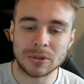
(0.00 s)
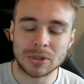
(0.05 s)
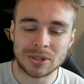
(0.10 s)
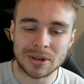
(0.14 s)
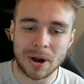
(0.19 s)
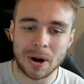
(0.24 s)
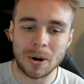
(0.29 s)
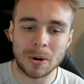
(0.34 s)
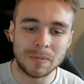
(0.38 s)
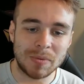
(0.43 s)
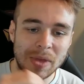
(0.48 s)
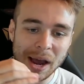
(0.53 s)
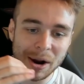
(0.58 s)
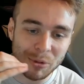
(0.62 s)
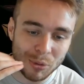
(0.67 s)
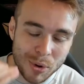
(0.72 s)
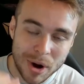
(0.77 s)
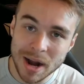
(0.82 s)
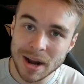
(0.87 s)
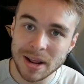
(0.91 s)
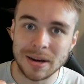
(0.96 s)
So I
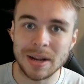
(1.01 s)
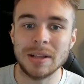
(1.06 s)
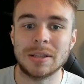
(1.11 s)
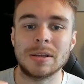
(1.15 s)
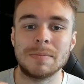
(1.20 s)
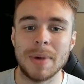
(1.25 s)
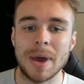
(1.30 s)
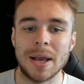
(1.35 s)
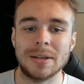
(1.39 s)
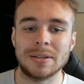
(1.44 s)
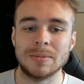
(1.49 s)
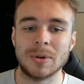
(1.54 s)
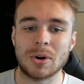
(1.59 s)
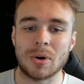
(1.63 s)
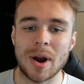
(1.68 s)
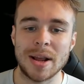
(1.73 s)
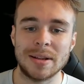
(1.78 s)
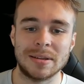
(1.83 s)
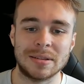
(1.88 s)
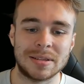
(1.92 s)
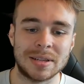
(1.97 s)
really need to make some
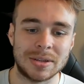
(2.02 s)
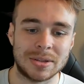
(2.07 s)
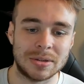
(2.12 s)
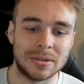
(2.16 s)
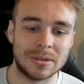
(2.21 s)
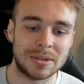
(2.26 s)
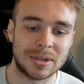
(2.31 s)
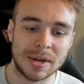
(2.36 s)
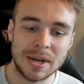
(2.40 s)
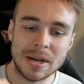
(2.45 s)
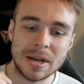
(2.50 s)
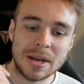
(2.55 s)
correct decisions.